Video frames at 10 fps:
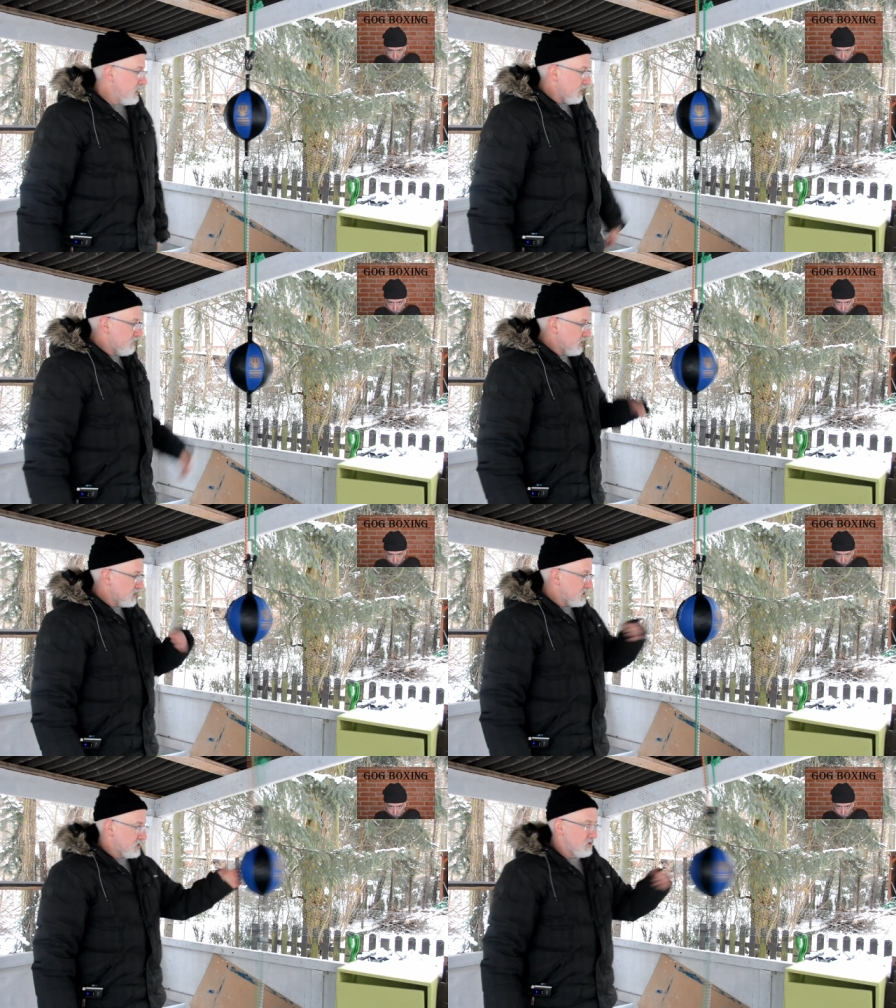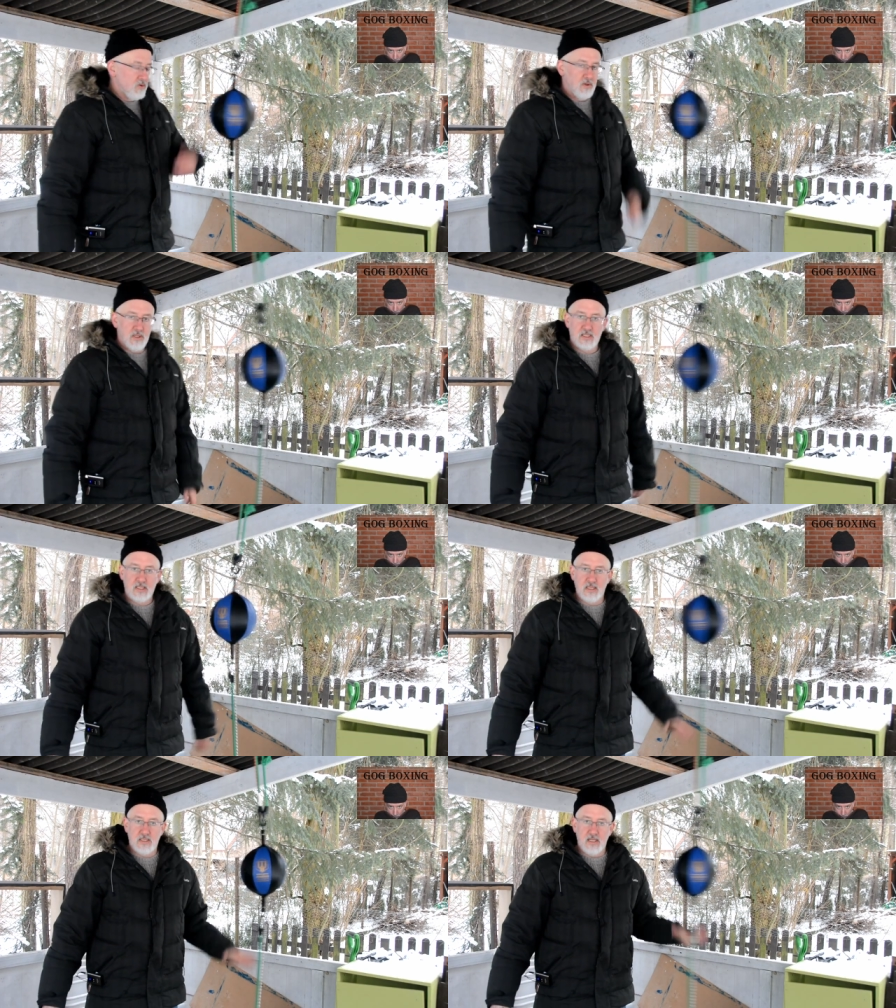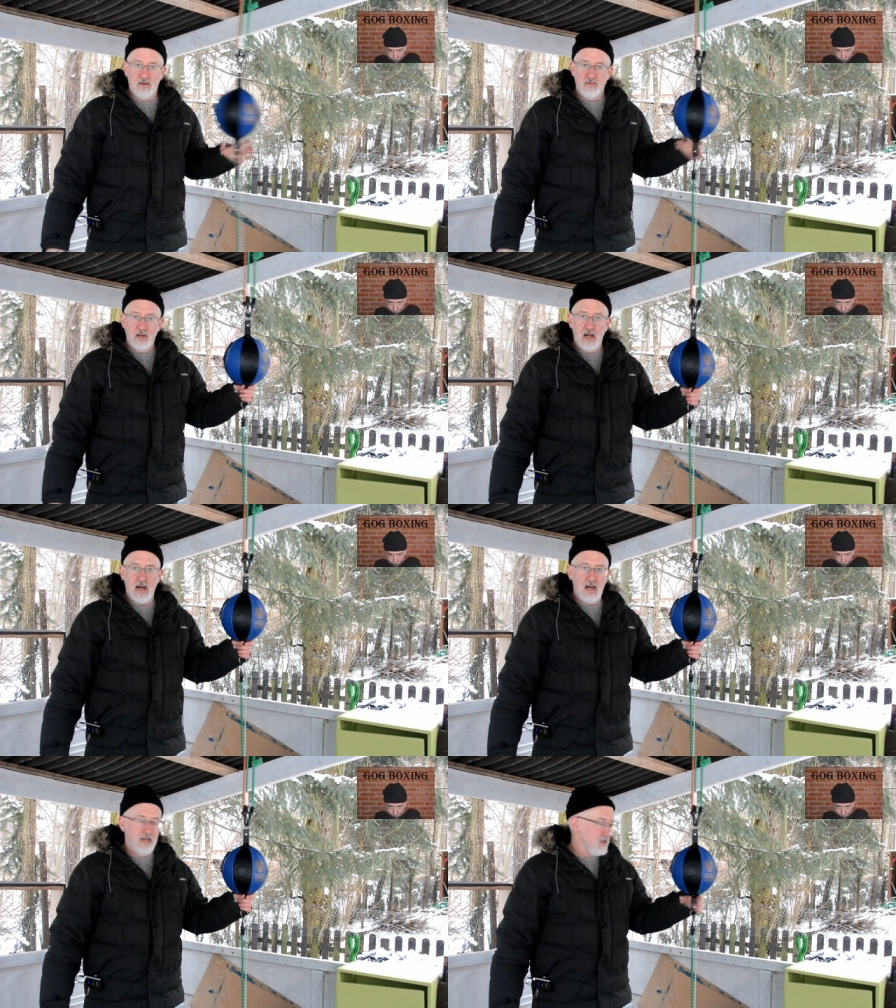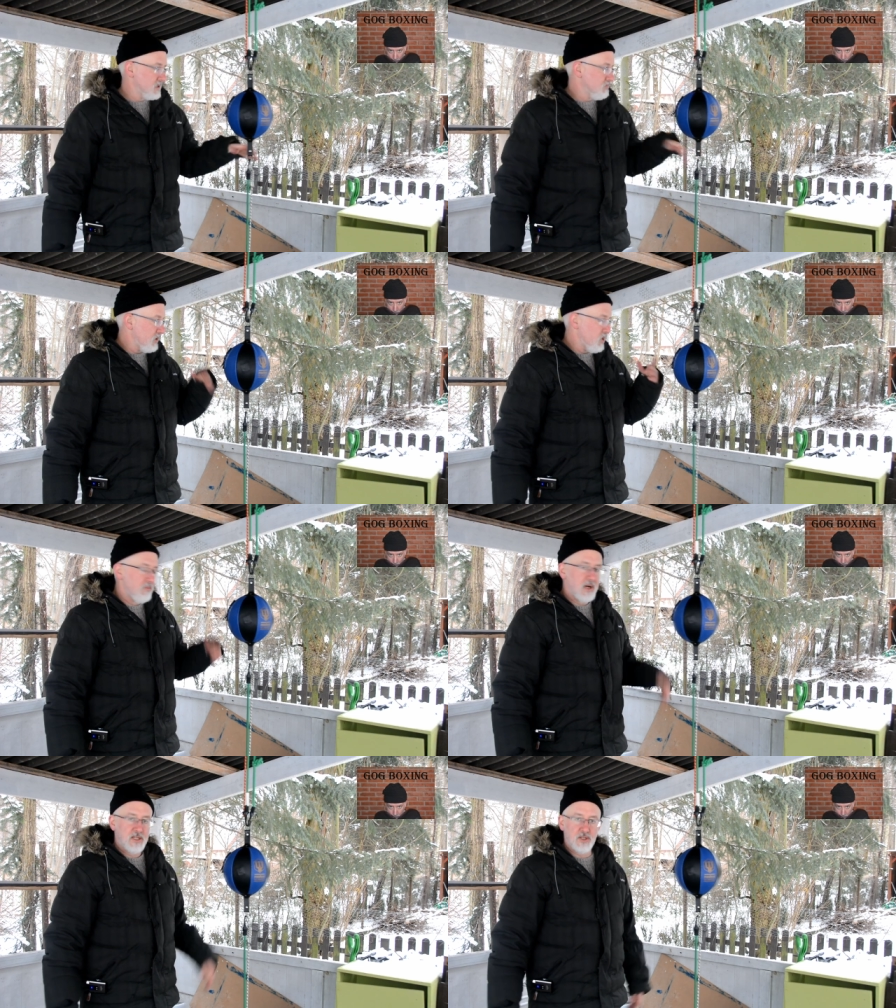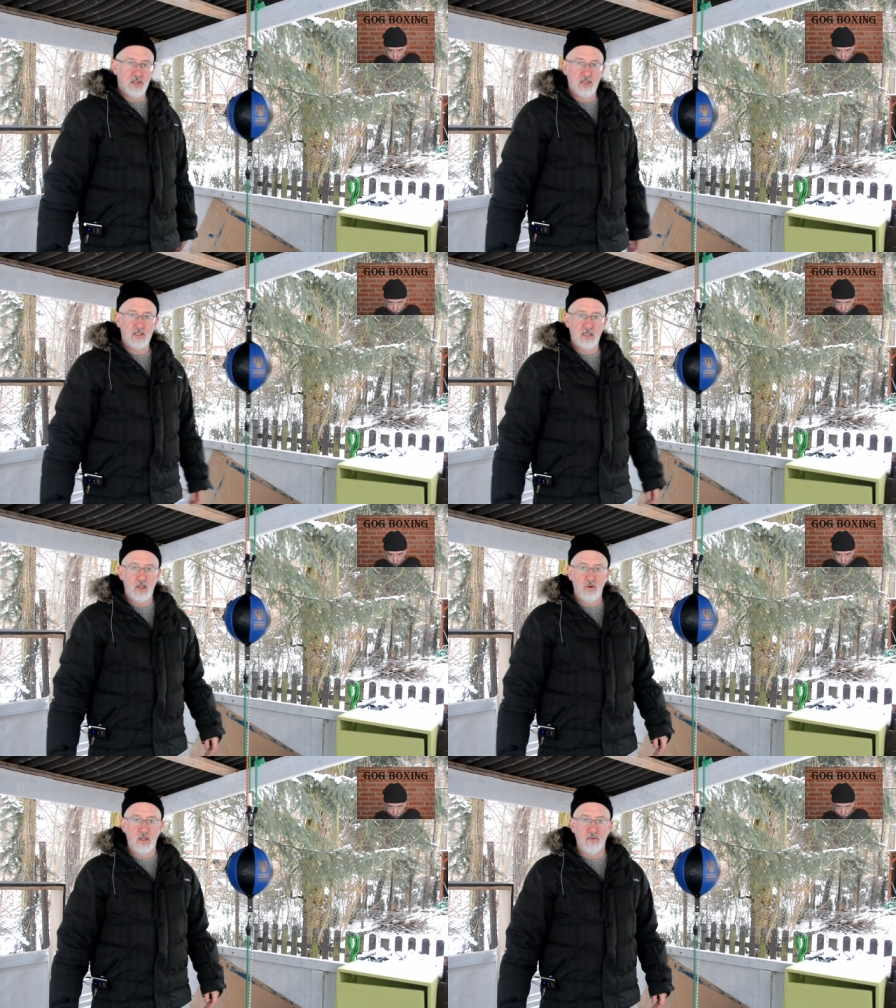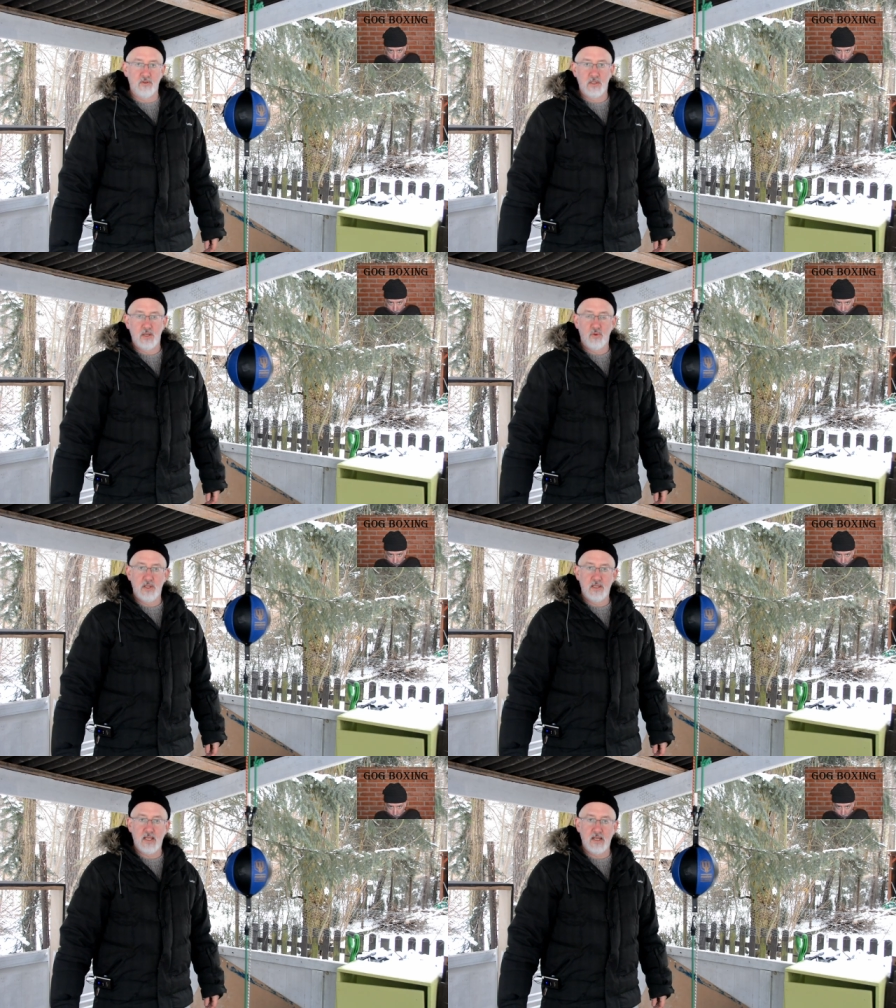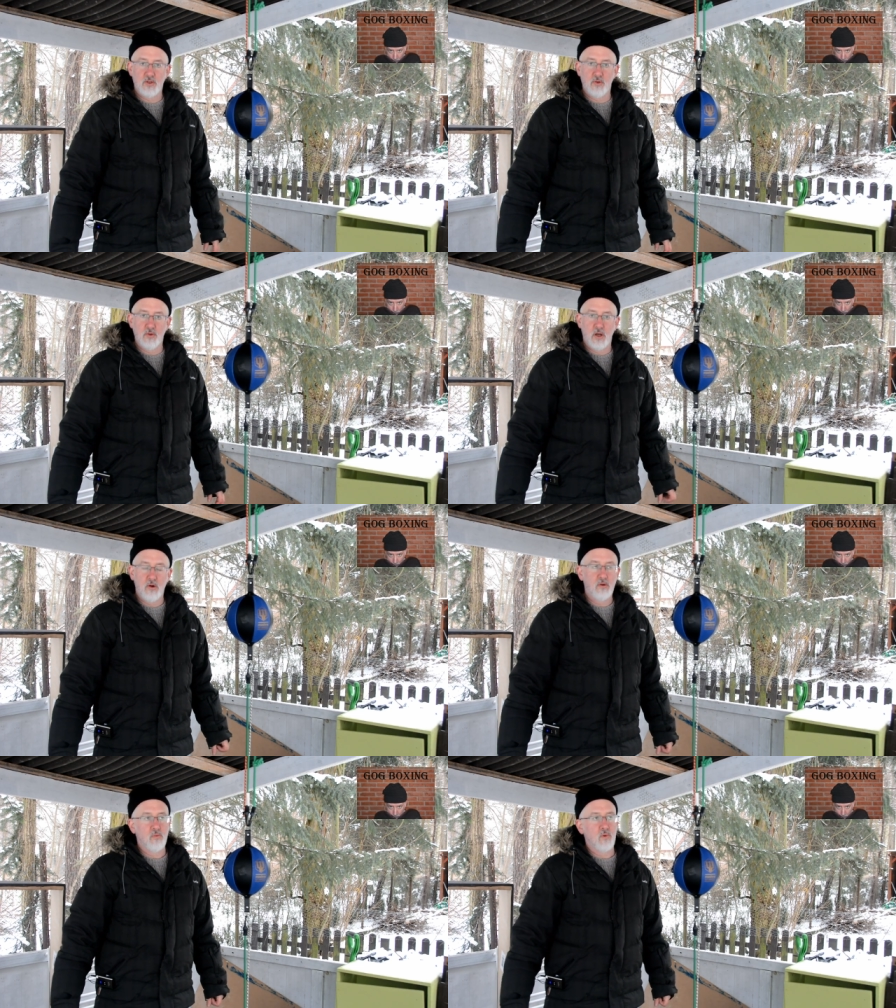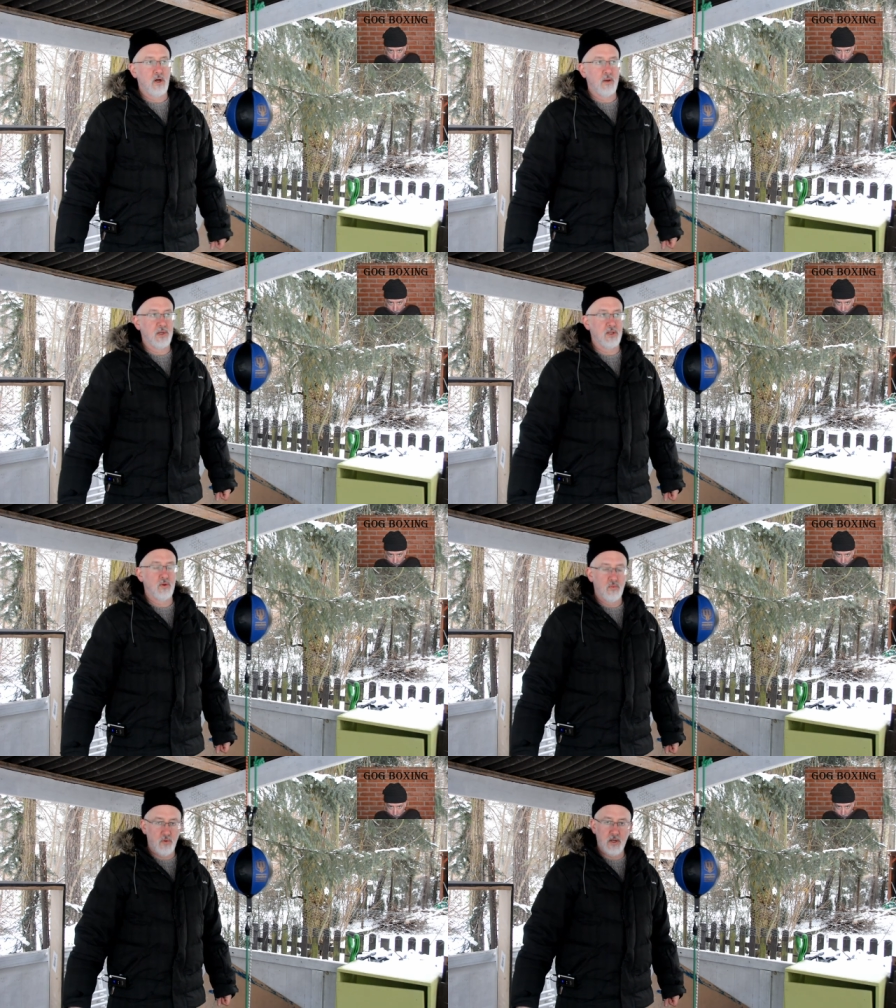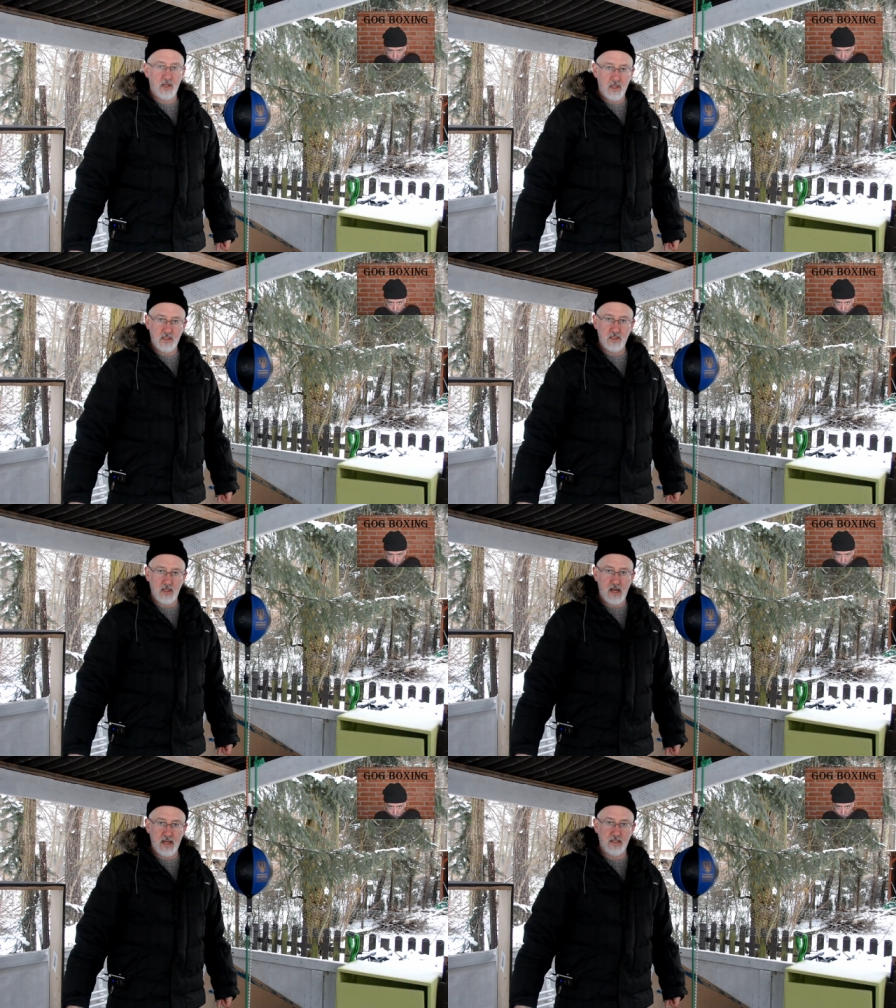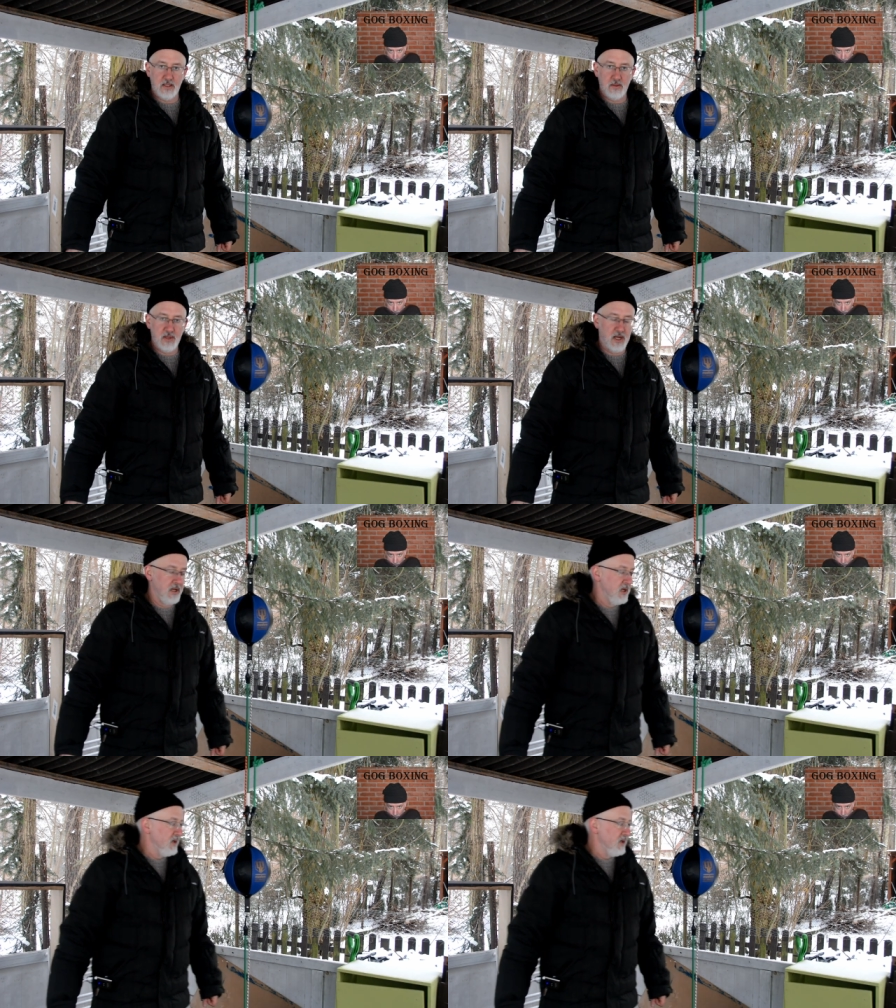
It brings it to, it's not very high. This is below my chin. It's a low level. You say, well, is that too low? Well, I mean, we're going to get to the height in a minute.